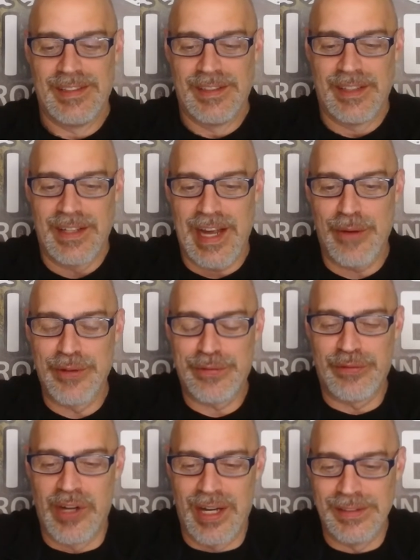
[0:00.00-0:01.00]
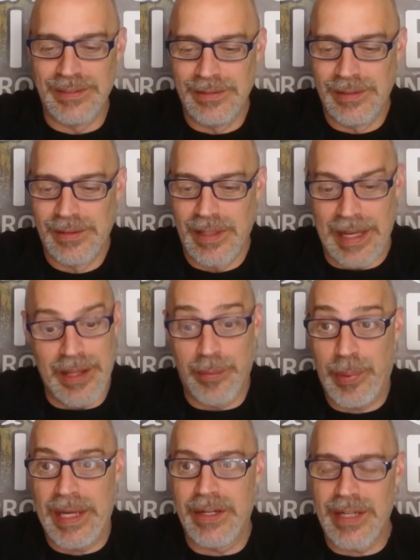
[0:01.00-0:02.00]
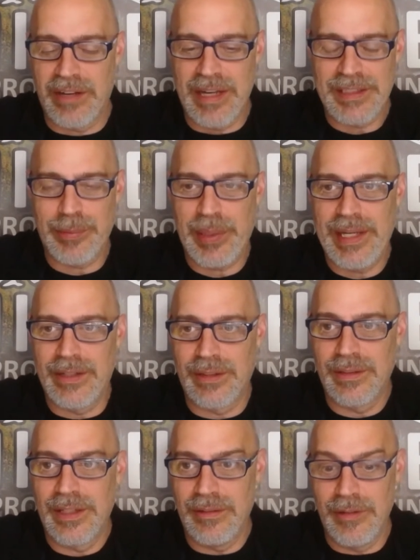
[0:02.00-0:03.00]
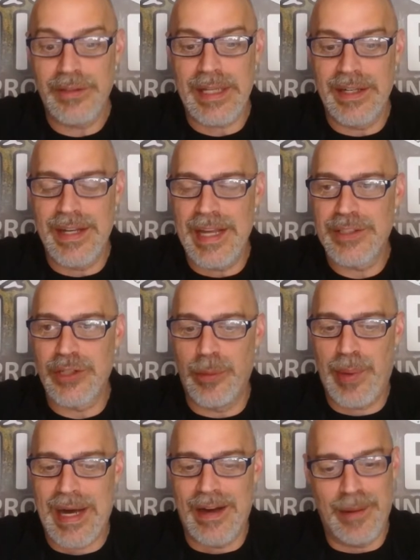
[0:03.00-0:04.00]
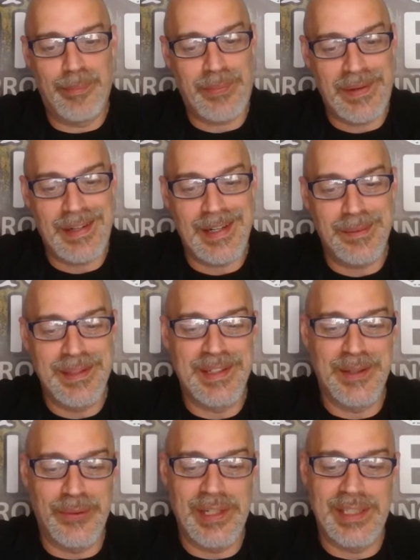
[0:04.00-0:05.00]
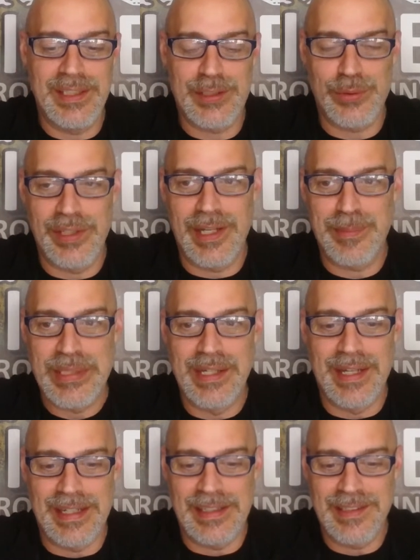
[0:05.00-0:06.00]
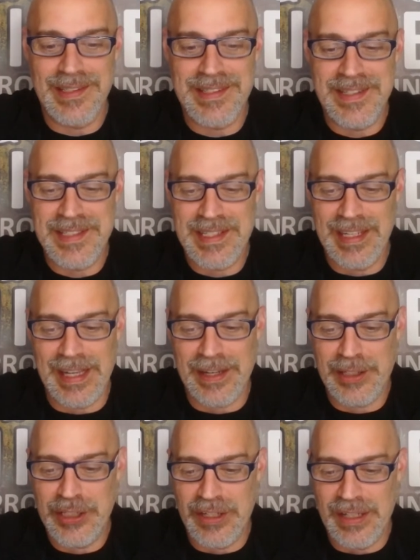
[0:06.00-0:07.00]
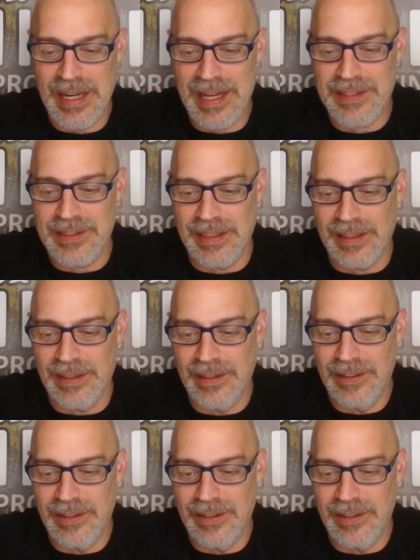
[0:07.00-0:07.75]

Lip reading: that was fun. And the Paydirt, I like the Paydirt. It looked like a nice little pile. I'm probably going to weigh this one up tonight just to see, out of curiosity.